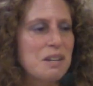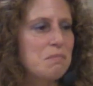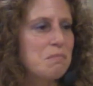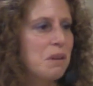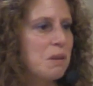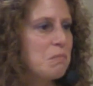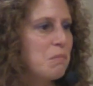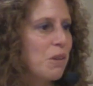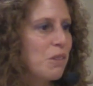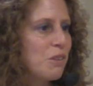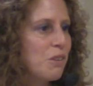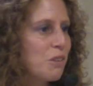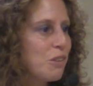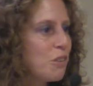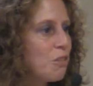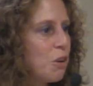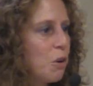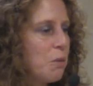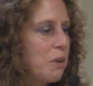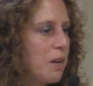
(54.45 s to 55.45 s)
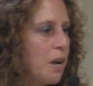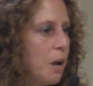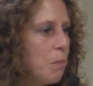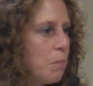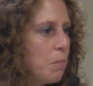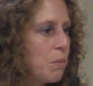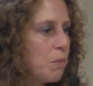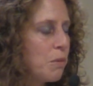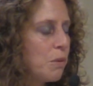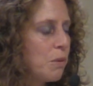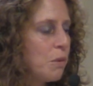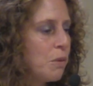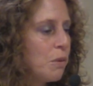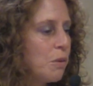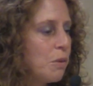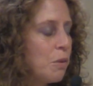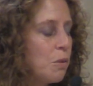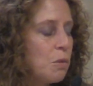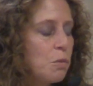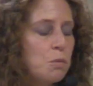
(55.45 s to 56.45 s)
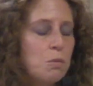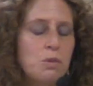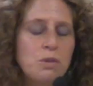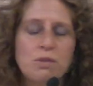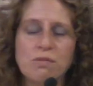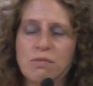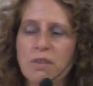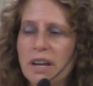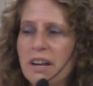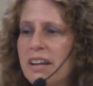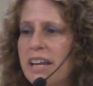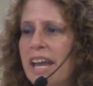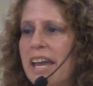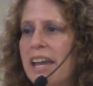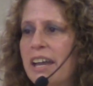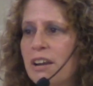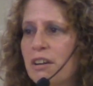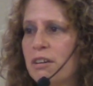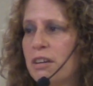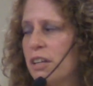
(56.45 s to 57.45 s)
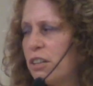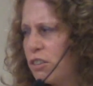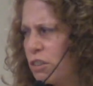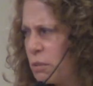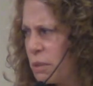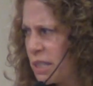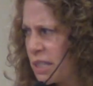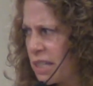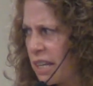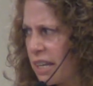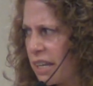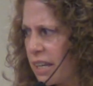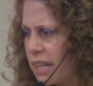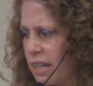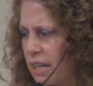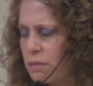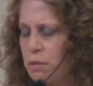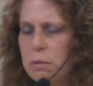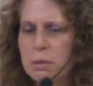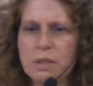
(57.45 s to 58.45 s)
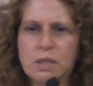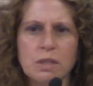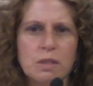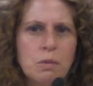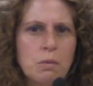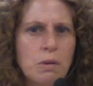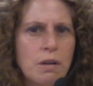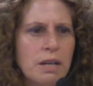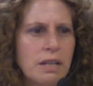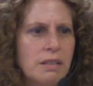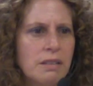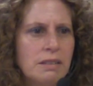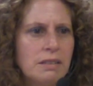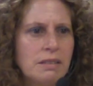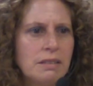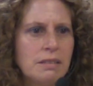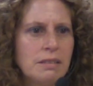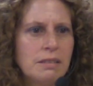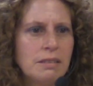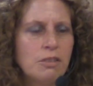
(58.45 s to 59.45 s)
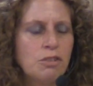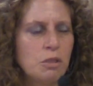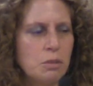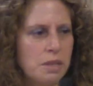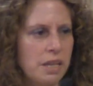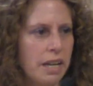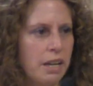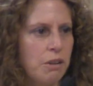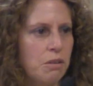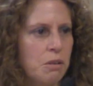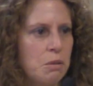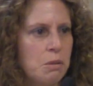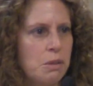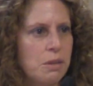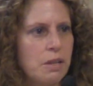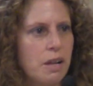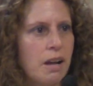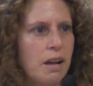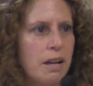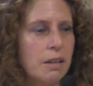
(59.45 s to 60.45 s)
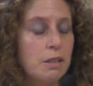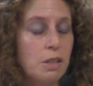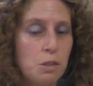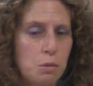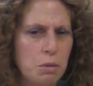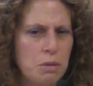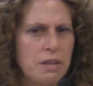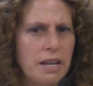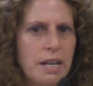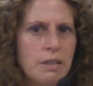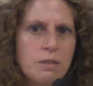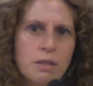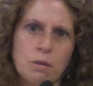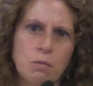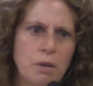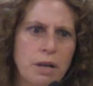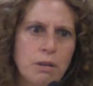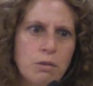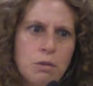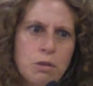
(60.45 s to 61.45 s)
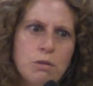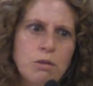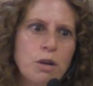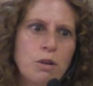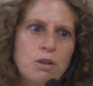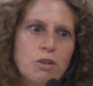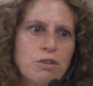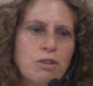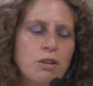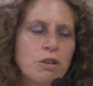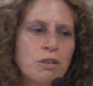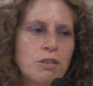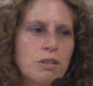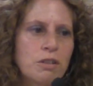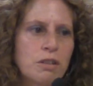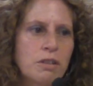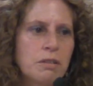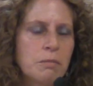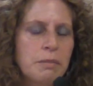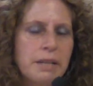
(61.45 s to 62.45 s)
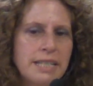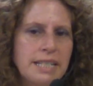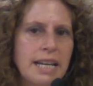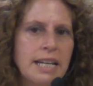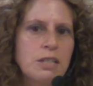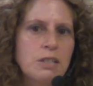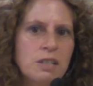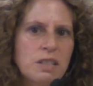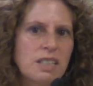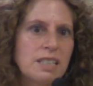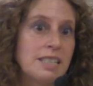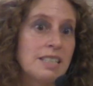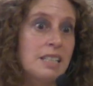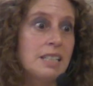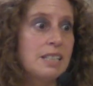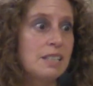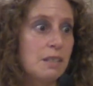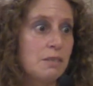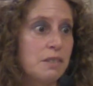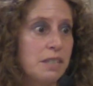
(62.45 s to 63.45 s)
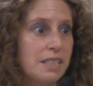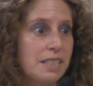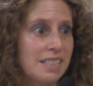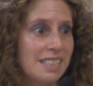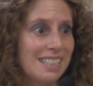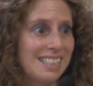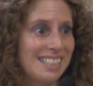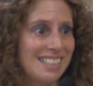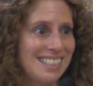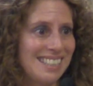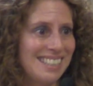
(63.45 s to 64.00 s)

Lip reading: My mother, growing up, was very angry. She would say every once in a while she was angry with God, because we would ask her, why don't you go to church? My dad took the 6 of us.